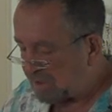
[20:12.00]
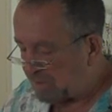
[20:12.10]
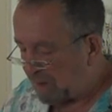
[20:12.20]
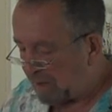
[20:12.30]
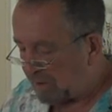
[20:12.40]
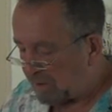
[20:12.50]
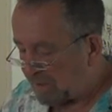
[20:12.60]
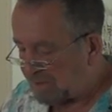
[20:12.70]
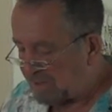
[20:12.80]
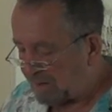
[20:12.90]
Hand.
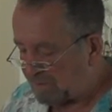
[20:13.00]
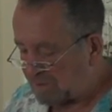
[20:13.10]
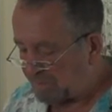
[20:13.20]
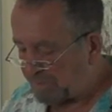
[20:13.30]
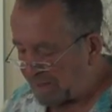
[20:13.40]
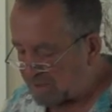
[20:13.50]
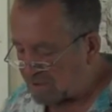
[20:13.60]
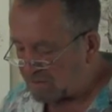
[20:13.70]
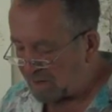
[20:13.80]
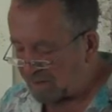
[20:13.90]

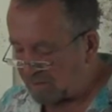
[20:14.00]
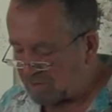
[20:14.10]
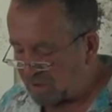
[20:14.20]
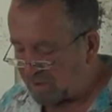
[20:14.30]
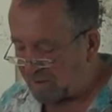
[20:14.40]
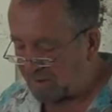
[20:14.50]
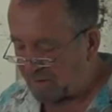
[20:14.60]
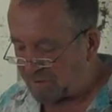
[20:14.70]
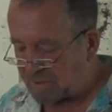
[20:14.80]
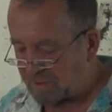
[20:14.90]
Stefan went into one of
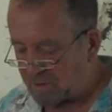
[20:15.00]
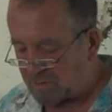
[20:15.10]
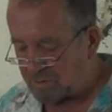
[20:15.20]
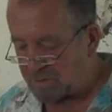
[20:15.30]
his rages.